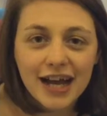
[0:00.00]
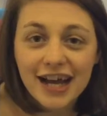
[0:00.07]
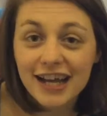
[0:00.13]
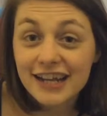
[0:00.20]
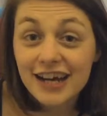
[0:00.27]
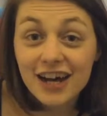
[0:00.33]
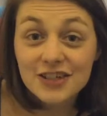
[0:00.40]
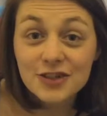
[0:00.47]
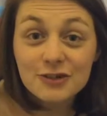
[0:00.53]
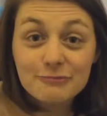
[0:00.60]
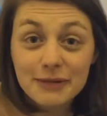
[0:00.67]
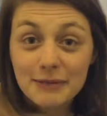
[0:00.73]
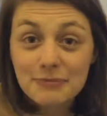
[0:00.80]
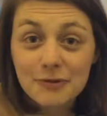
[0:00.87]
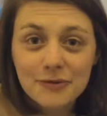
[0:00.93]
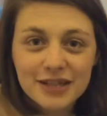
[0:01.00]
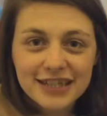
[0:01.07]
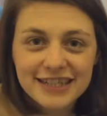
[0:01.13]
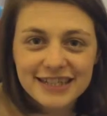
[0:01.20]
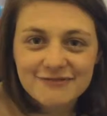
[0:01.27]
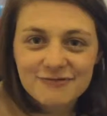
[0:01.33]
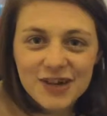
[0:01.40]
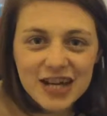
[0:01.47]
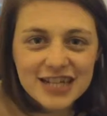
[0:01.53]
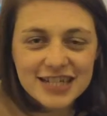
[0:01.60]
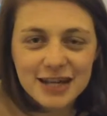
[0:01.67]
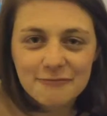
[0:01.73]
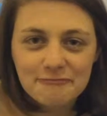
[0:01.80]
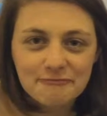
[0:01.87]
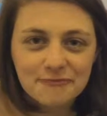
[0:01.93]
and our young people were leading
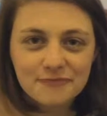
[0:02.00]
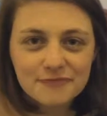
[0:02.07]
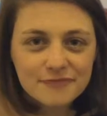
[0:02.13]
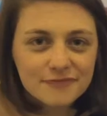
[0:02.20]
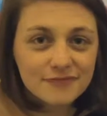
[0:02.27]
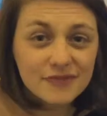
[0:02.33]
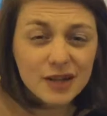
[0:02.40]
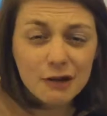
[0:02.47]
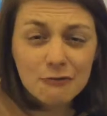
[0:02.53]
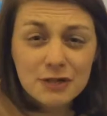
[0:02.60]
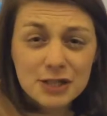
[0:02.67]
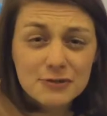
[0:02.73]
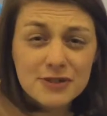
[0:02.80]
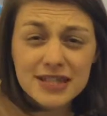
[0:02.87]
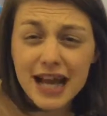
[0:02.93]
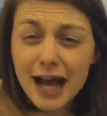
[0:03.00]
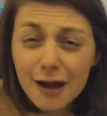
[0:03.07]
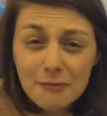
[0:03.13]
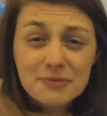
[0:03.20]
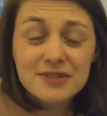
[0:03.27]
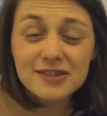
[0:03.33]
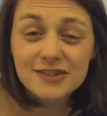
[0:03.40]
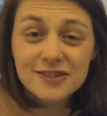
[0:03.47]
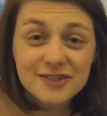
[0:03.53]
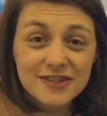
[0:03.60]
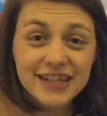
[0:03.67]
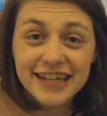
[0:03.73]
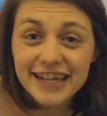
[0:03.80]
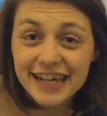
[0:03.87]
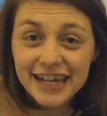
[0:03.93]
worship which was
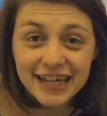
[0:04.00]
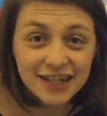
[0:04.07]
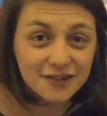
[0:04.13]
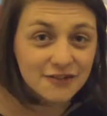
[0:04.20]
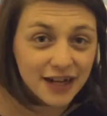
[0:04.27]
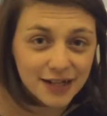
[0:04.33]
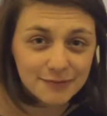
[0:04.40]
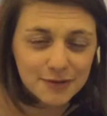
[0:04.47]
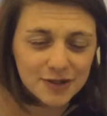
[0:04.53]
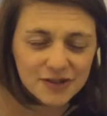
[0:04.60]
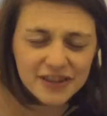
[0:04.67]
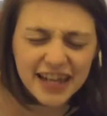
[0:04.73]
absolutely incredible.